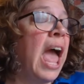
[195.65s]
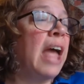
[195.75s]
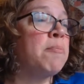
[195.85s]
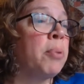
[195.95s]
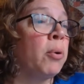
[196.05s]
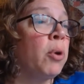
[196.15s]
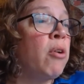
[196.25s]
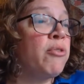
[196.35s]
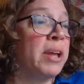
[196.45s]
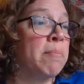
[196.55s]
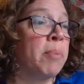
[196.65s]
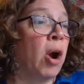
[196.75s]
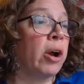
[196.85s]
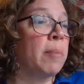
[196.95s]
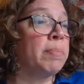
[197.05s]
and Peruvian
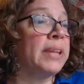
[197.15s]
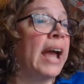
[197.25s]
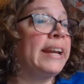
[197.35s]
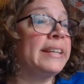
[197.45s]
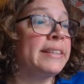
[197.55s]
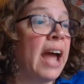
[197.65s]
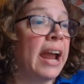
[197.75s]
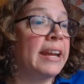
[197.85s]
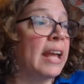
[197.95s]
bark applied at night